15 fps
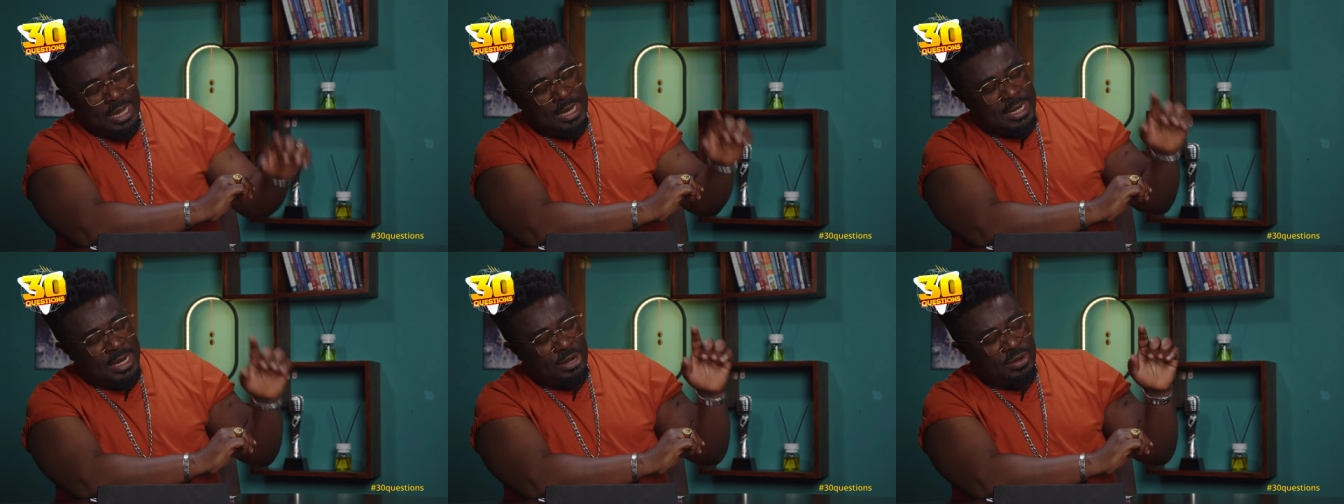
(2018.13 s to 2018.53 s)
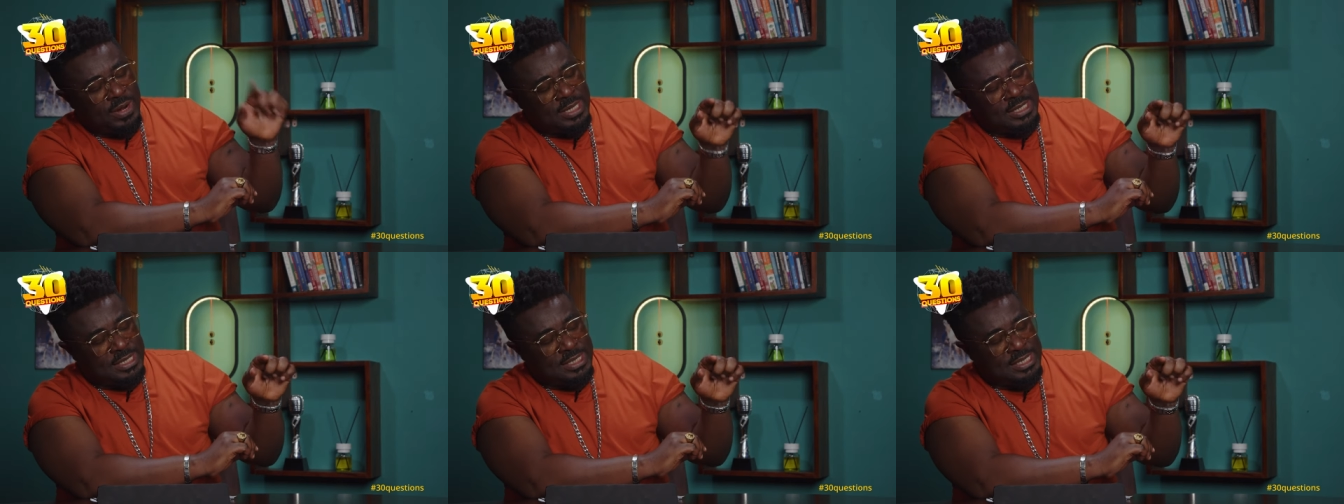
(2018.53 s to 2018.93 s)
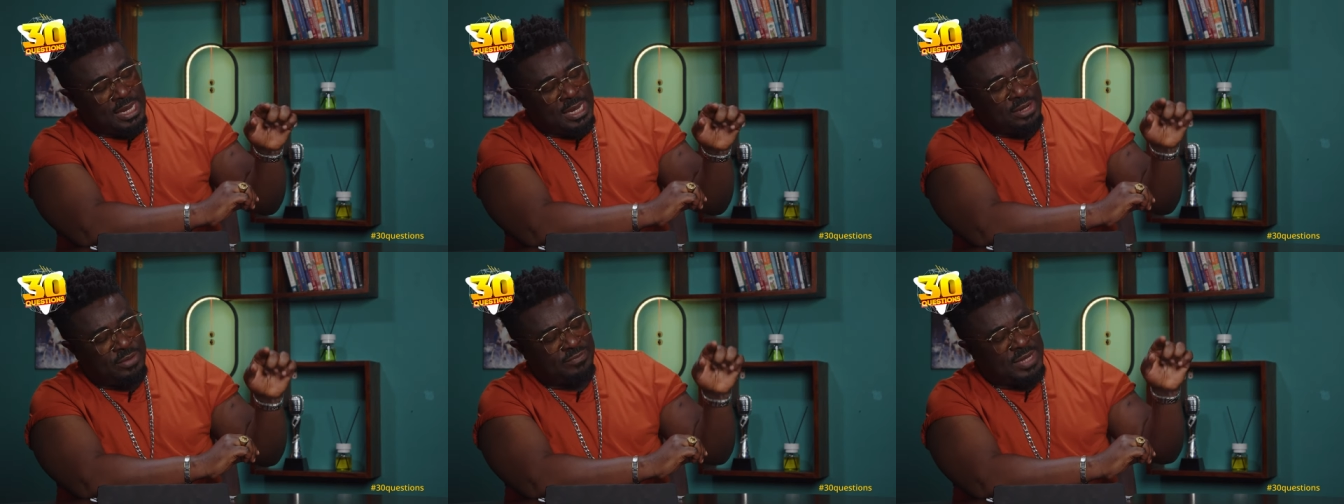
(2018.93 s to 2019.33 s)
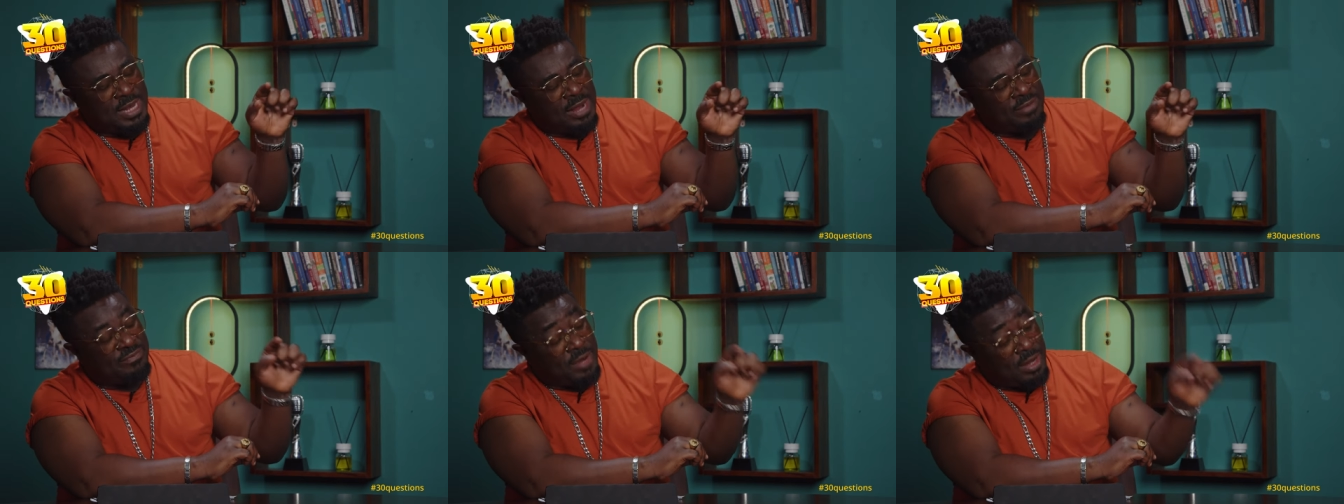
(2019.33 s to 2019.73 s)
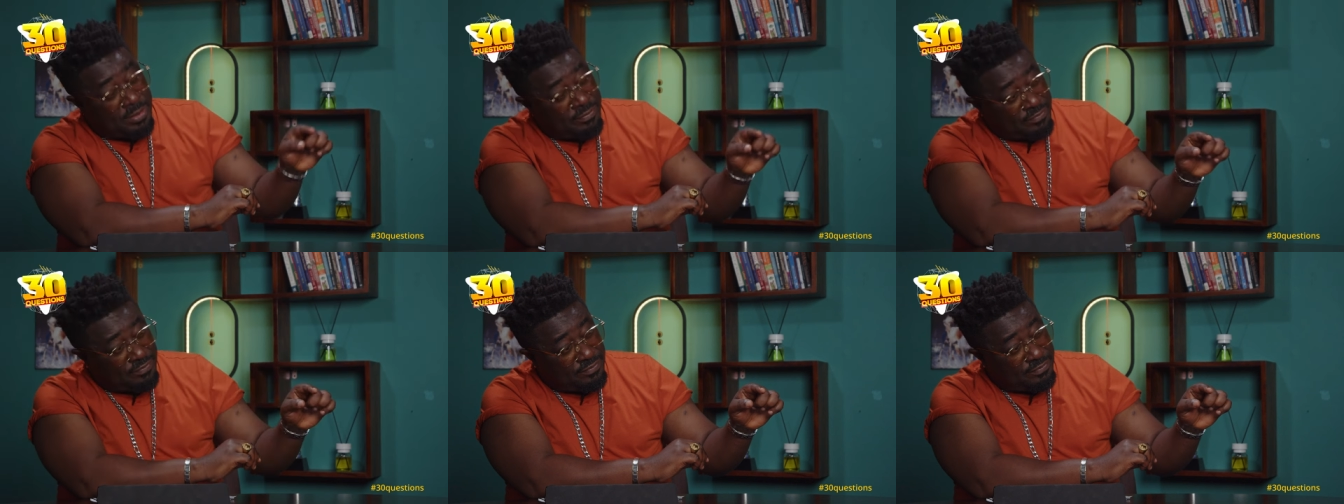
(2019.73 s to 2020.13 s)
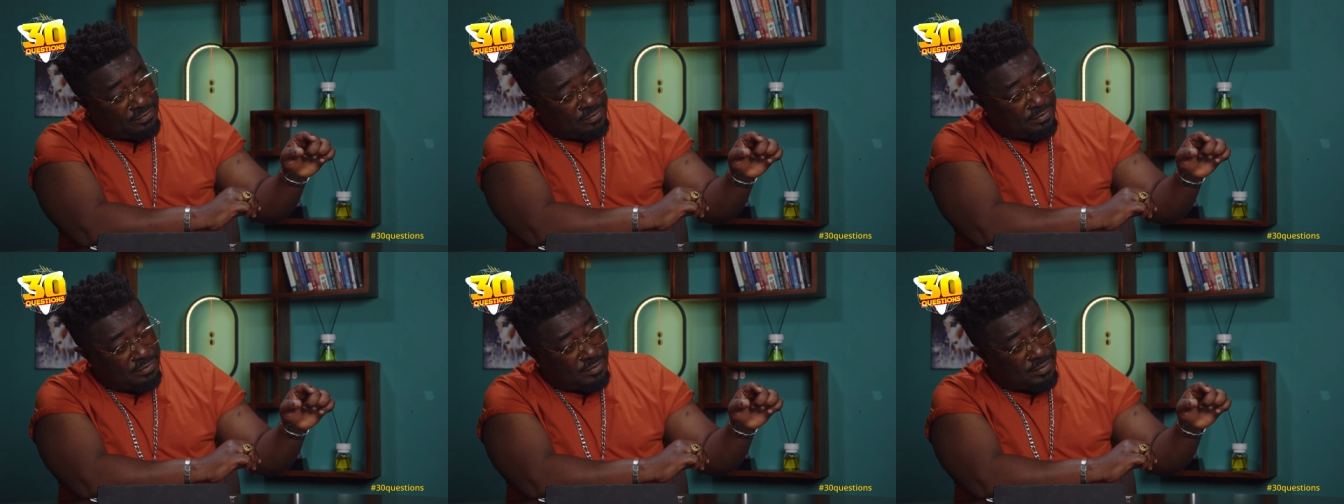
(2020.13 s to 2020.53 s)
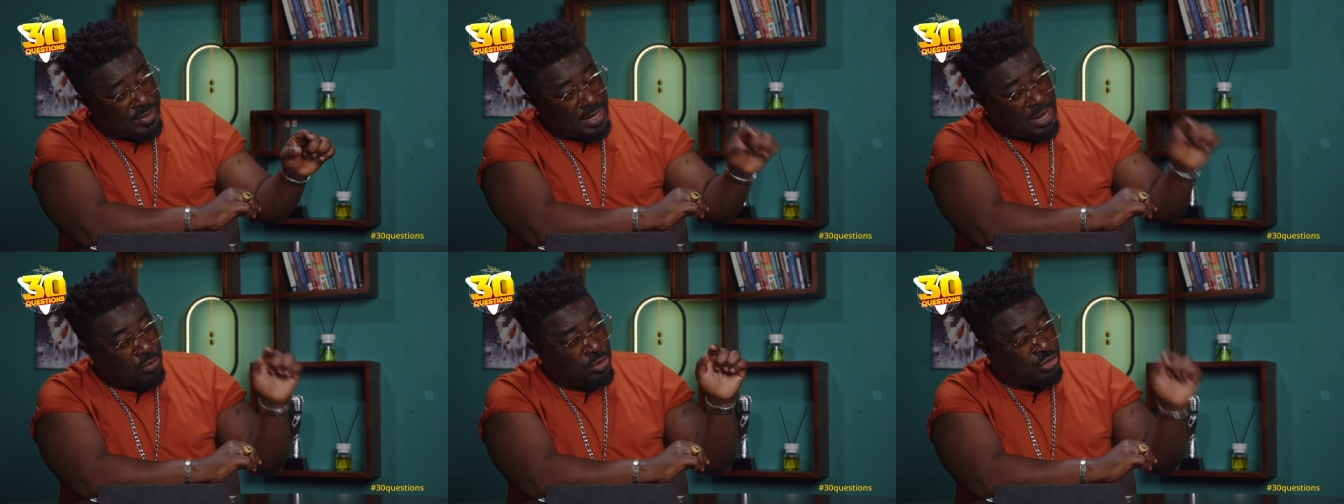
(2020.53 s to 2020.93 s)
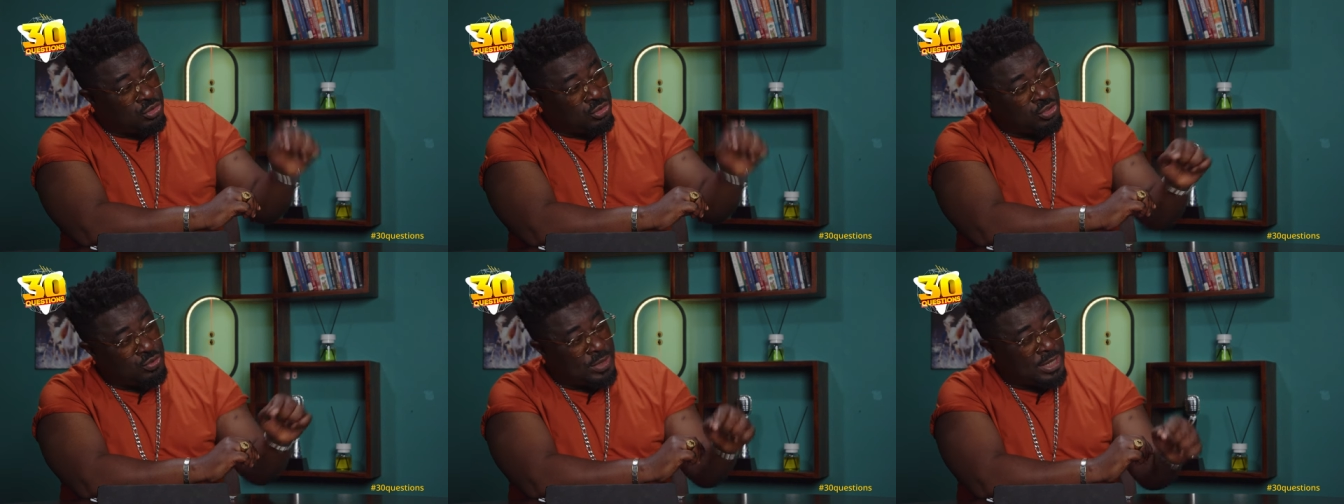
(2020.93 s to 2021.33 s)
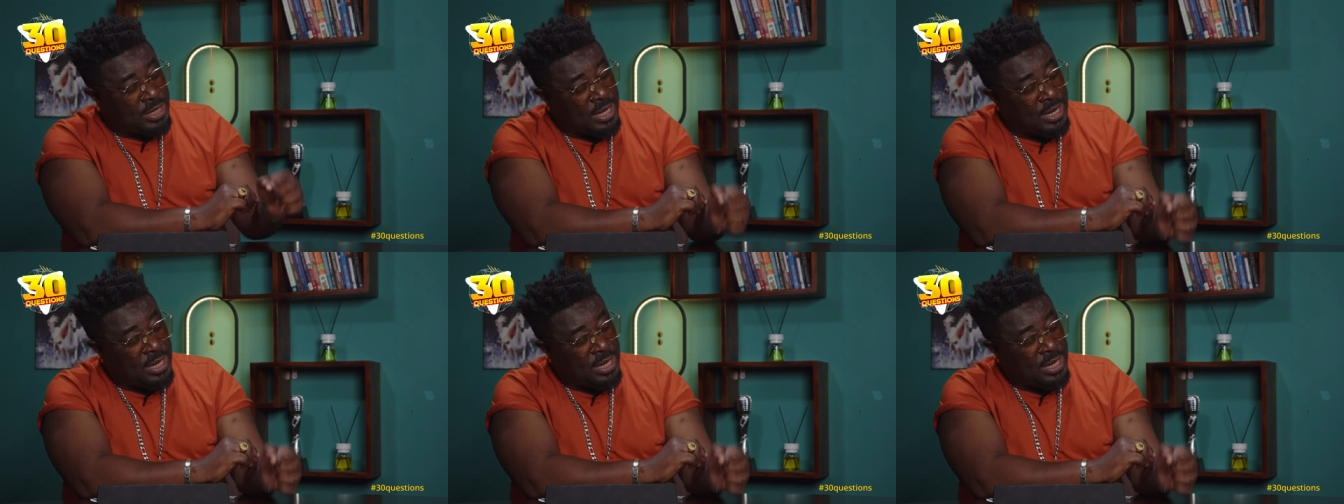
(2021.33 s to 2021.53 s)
the craziest thing you've done for love, and would you do it again?